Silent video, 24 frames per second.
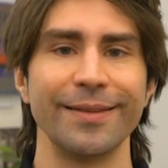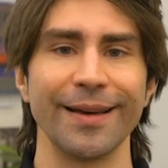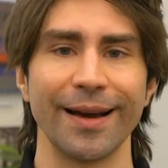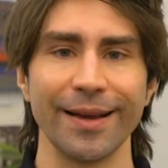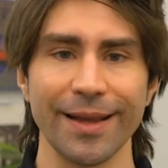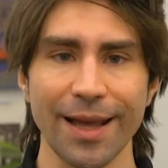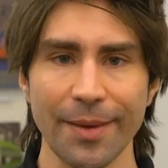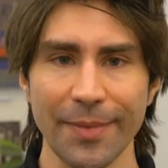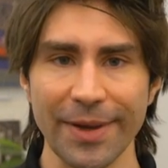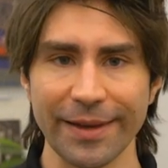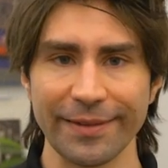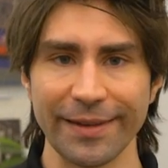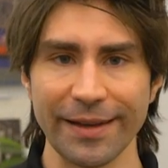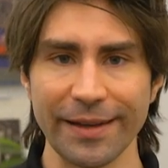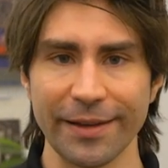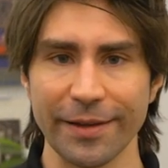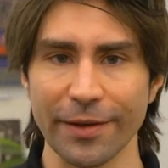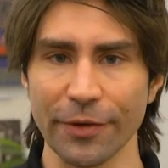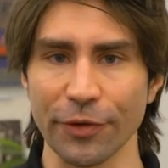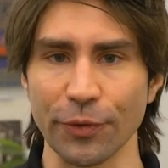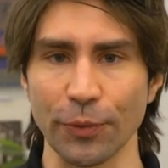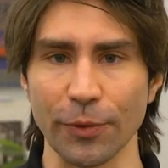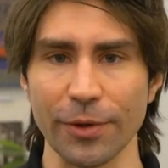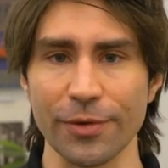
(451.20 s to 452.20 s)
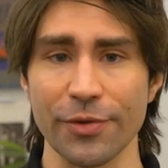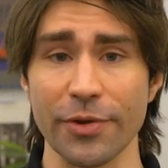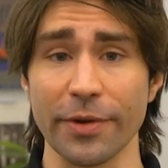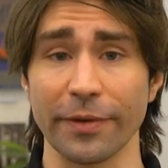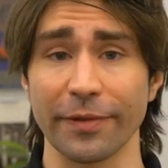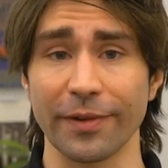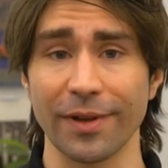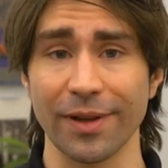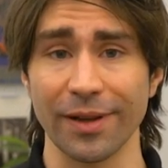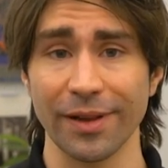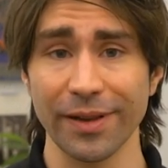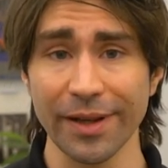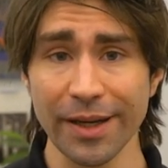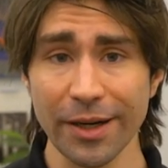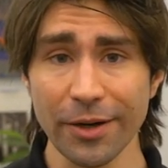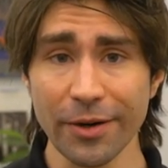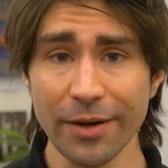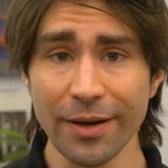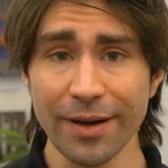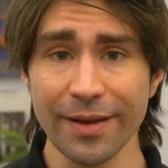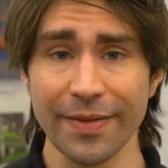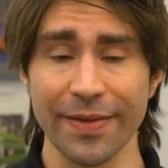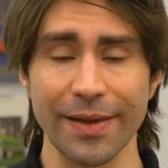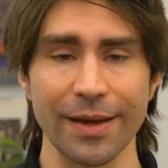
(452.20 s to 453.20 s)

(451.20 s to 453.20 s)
Dynamic details weren't just clear,